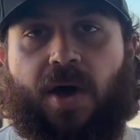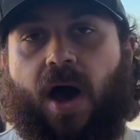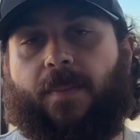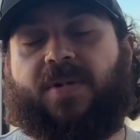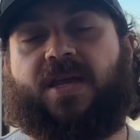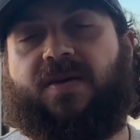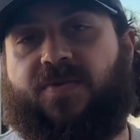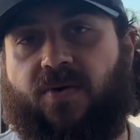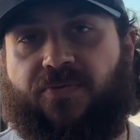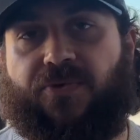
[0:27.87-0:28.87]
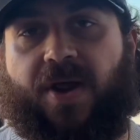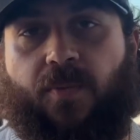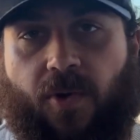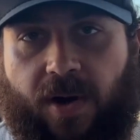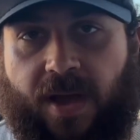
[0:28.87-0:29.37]
I'm going to give you a
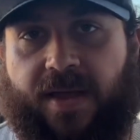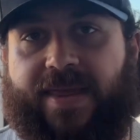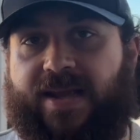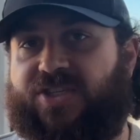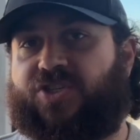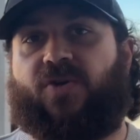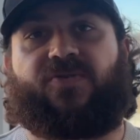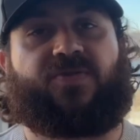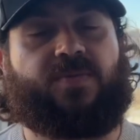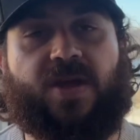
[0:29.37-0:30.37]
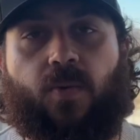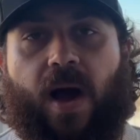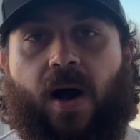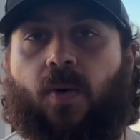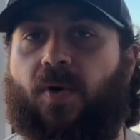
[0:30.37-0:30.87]
framework that has served me
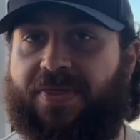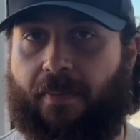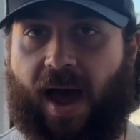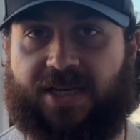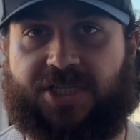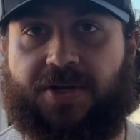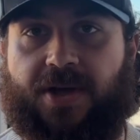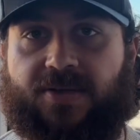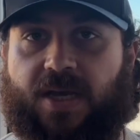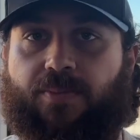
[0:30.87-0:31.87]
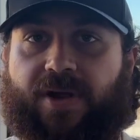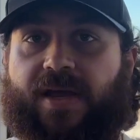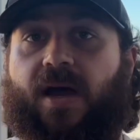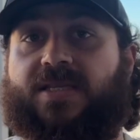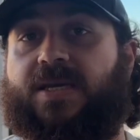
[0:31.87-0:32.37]
well with my studios and
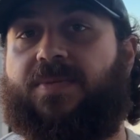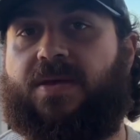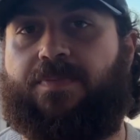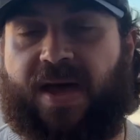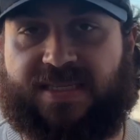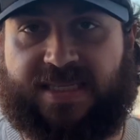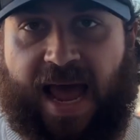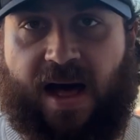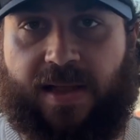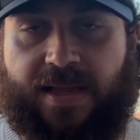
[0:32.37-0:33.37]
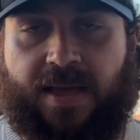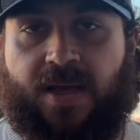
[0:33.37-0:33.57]
bringing on some of the best talent